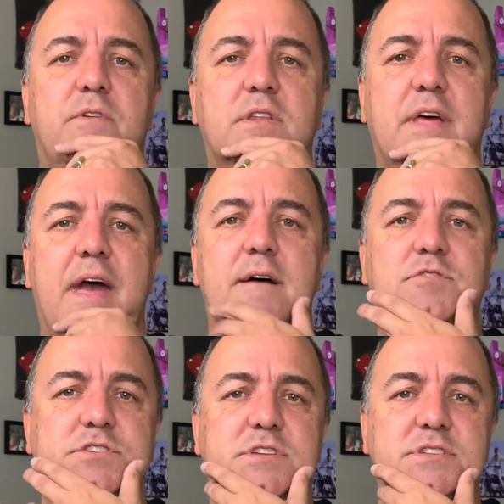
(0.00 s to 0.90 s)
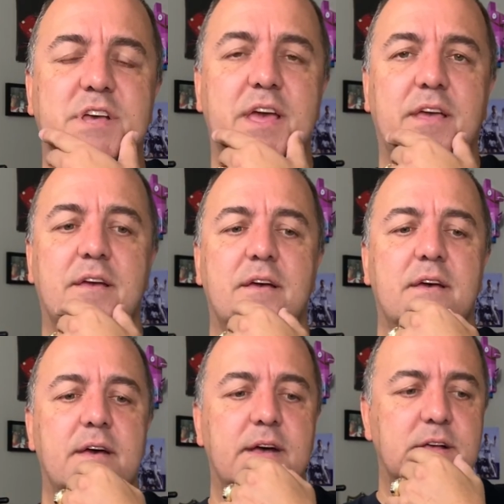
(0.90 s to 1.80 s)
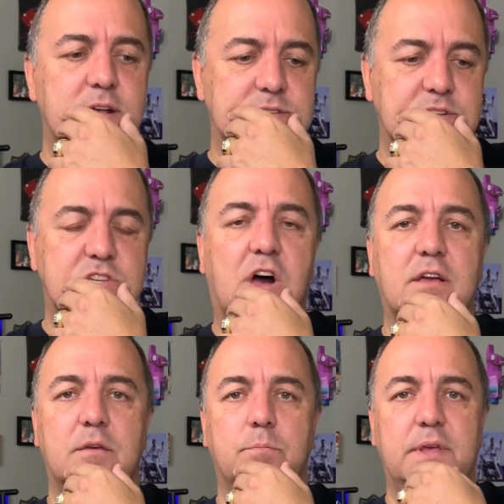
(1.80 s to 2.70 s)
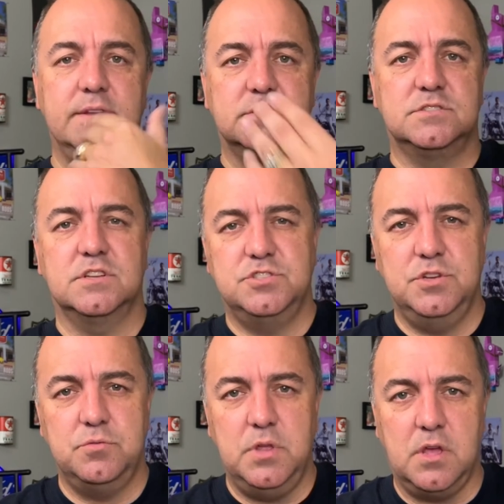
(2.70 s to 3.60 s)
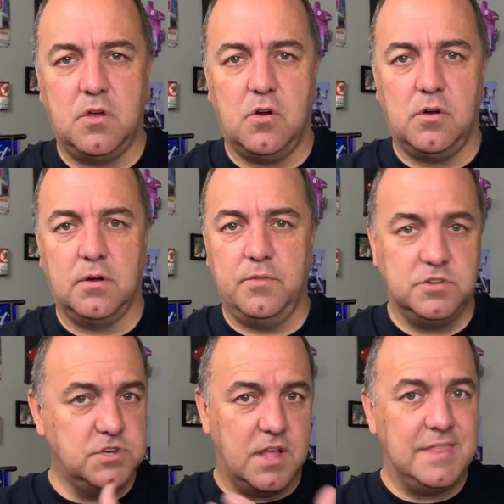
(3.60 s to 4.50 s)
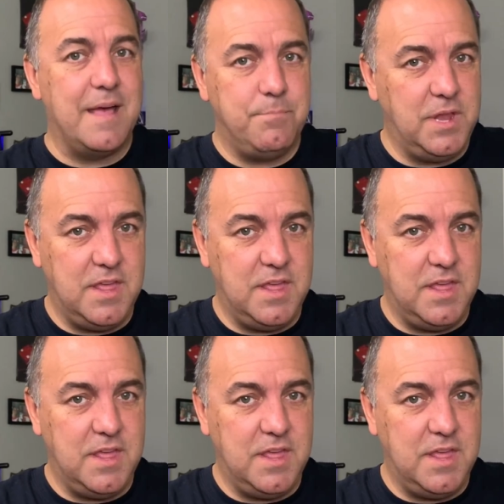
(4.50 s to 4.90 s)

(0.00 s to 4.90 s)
to have just as a talking piece. It's such a unique car. There's not that many of